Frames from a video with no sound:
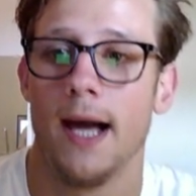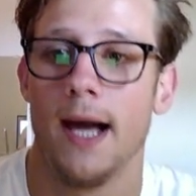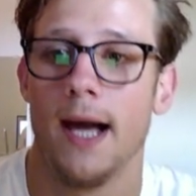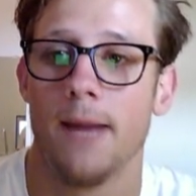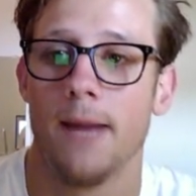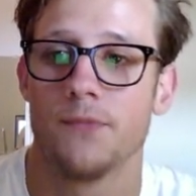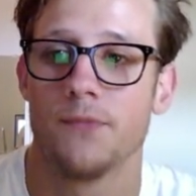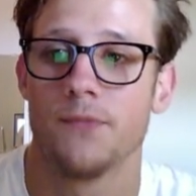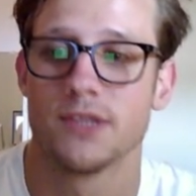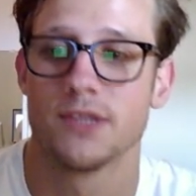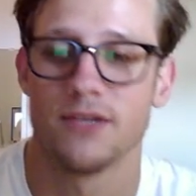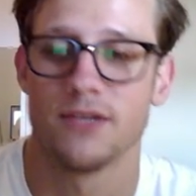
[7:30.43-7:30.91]

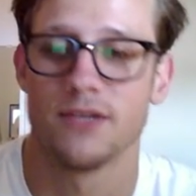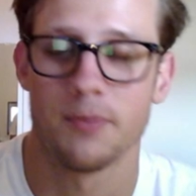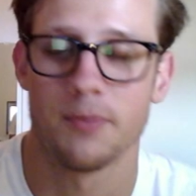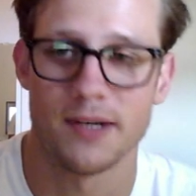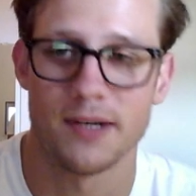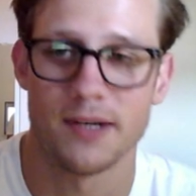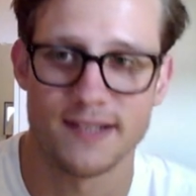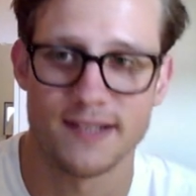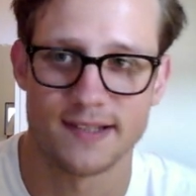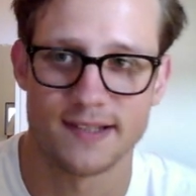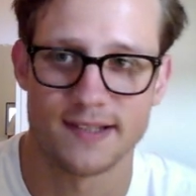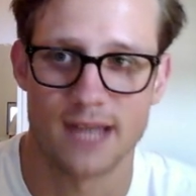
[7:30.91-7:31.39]
So if I press
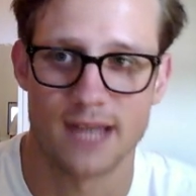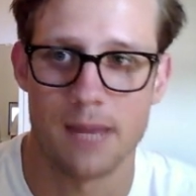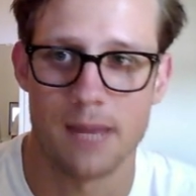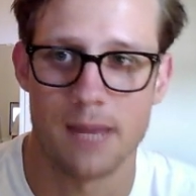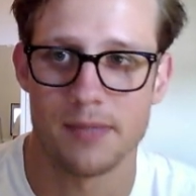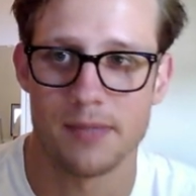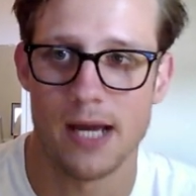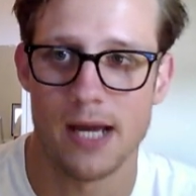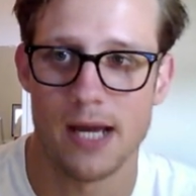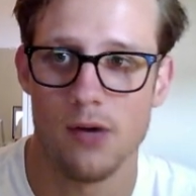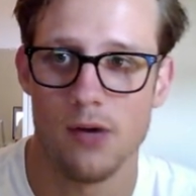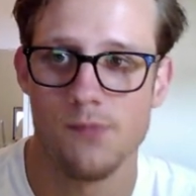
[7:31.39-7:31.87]
escape
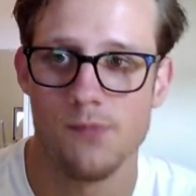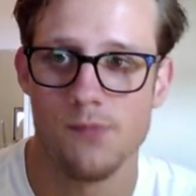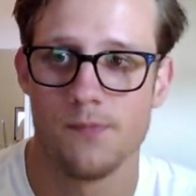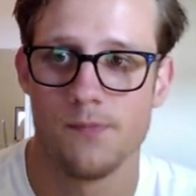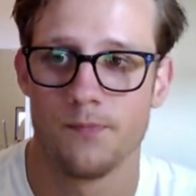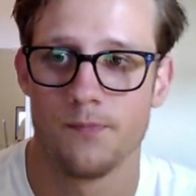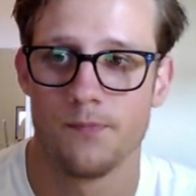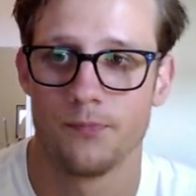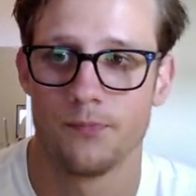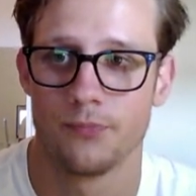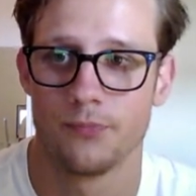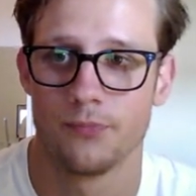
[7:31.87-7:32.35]
now,
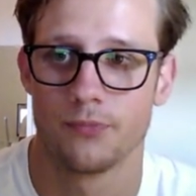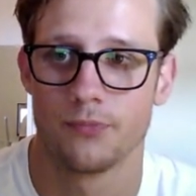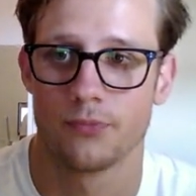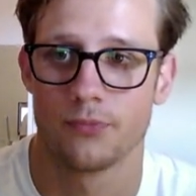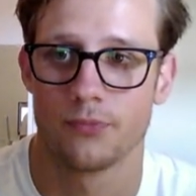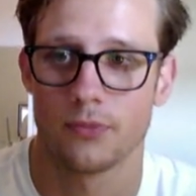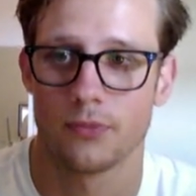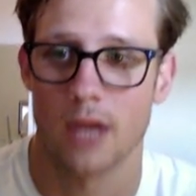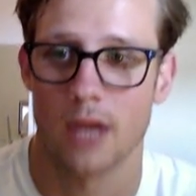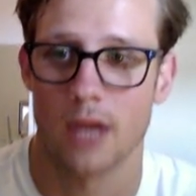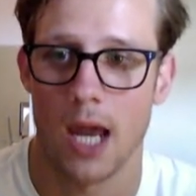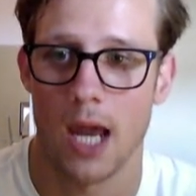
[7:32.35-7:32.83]

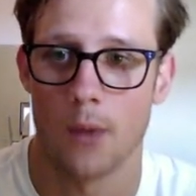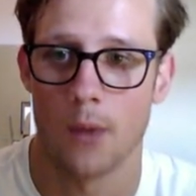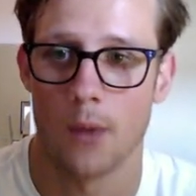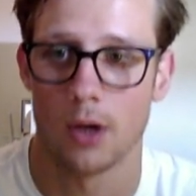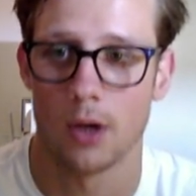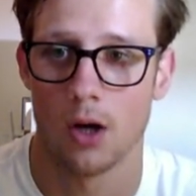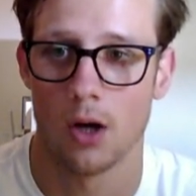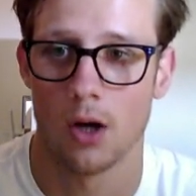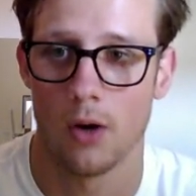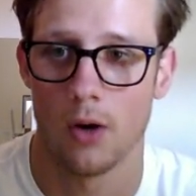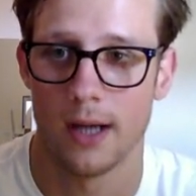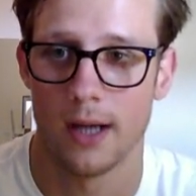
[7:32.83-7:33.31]
and we
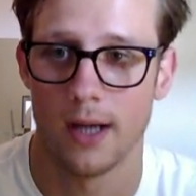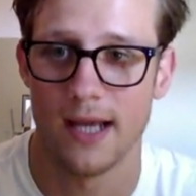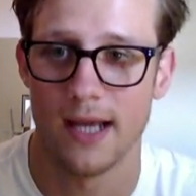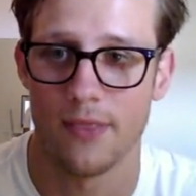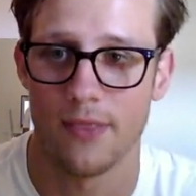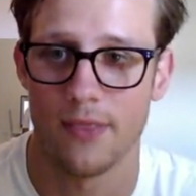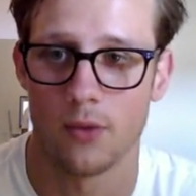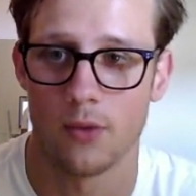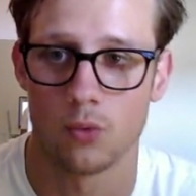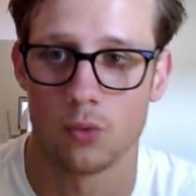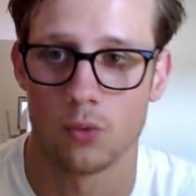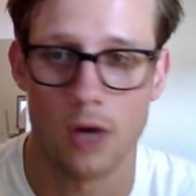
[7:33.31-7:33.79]
go and hit
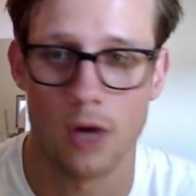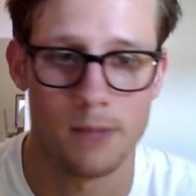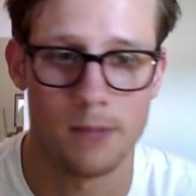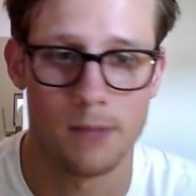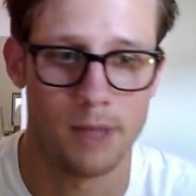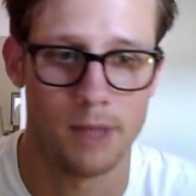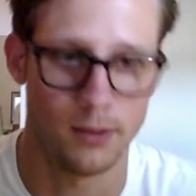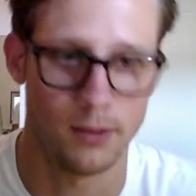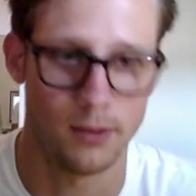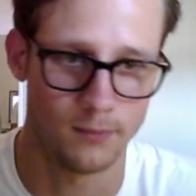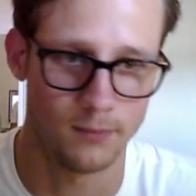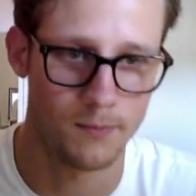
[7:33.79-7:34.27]
the run
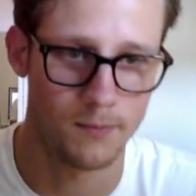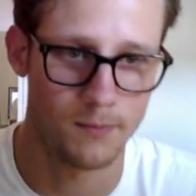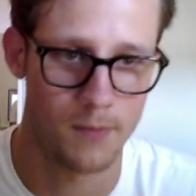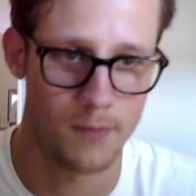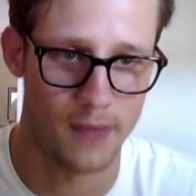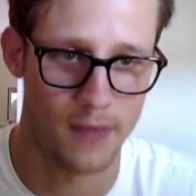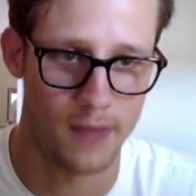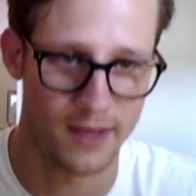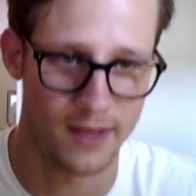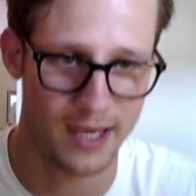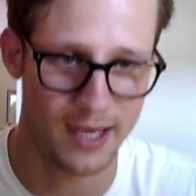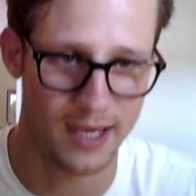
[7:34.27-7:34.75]
button,
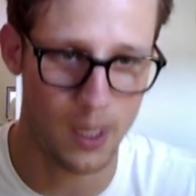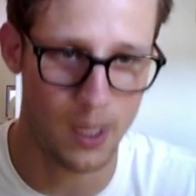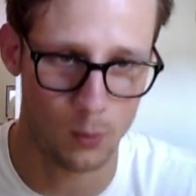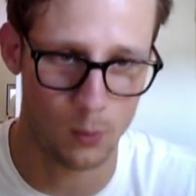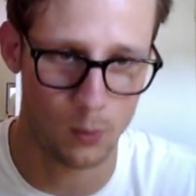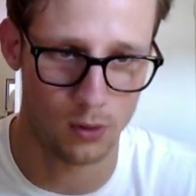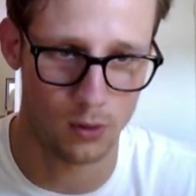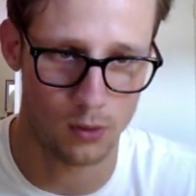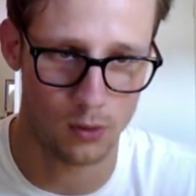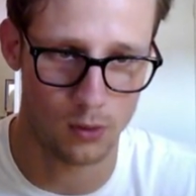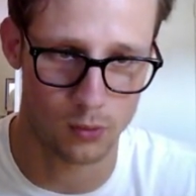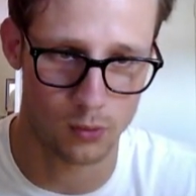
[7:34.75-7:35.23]
the game
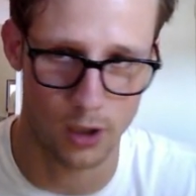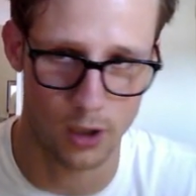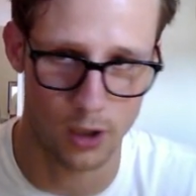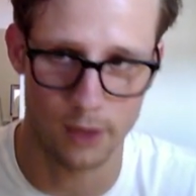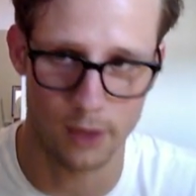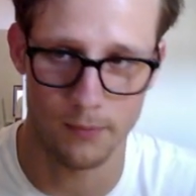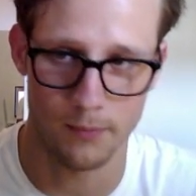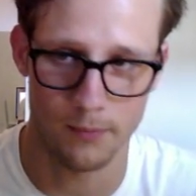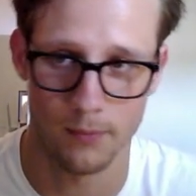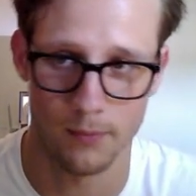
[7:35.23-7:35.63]
will run.